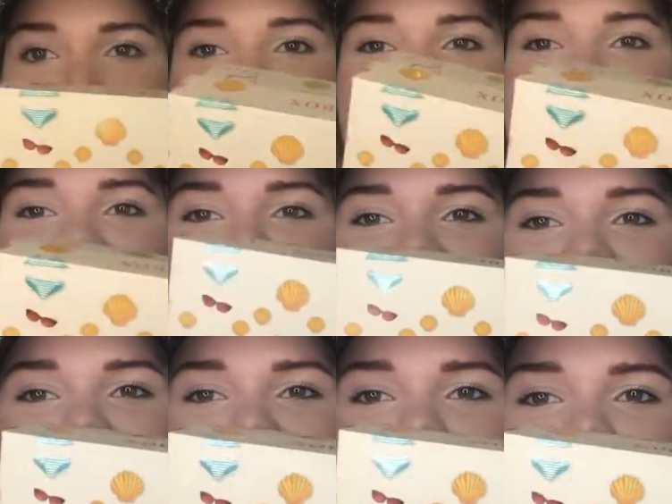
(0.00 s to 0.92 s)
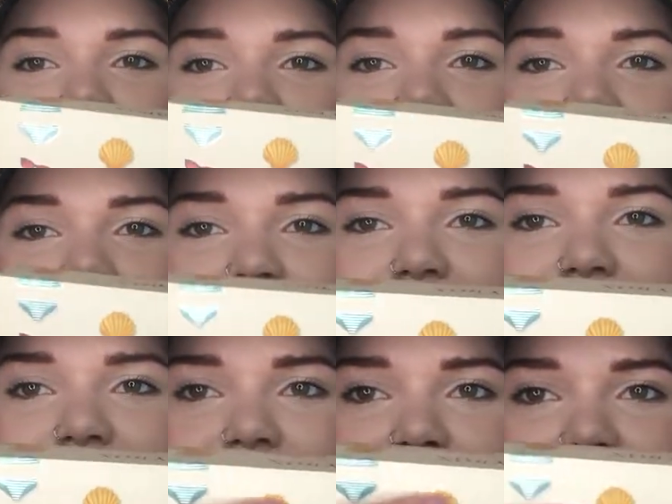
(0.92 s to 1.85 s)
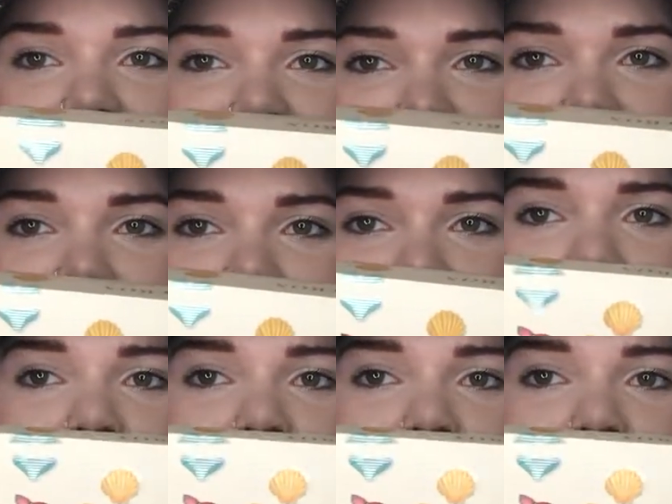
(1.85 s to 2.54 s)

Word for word: bikinis, sunglasses, and then seashells, and